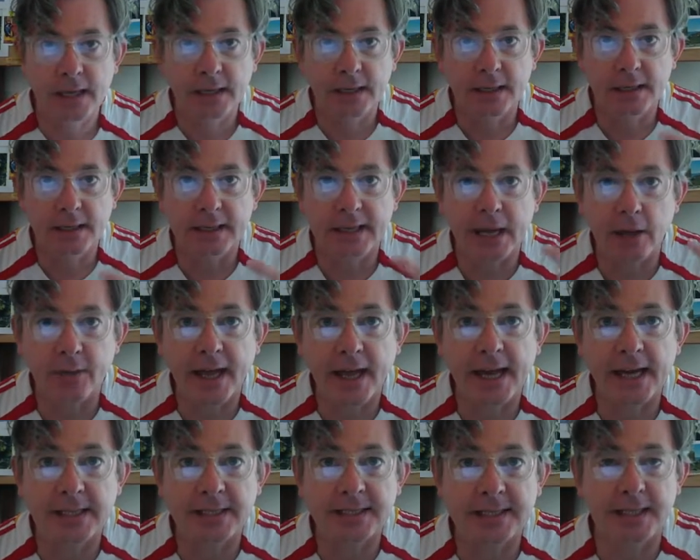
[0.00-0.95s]
Now, that
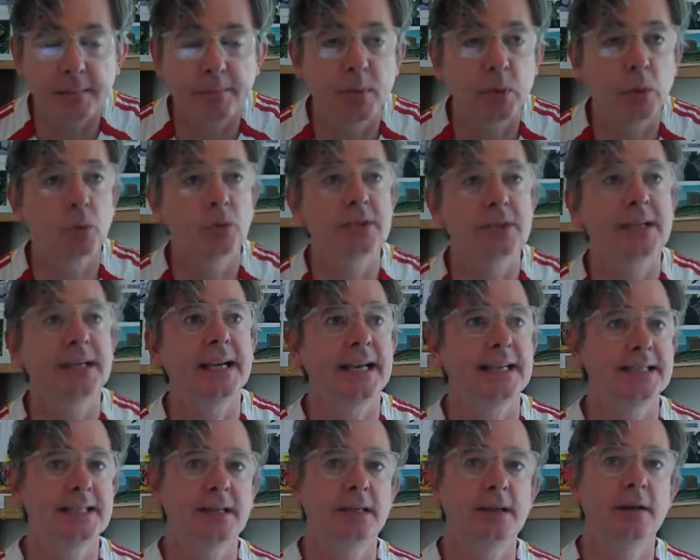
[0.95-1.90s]
is an important
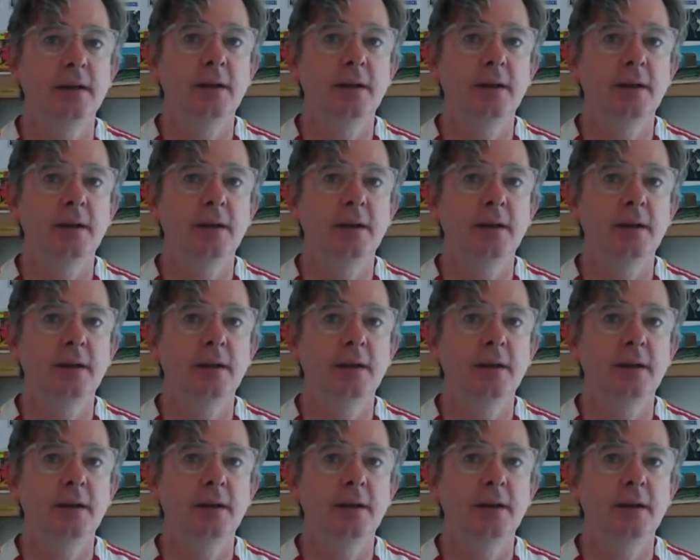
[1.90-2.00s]
lesson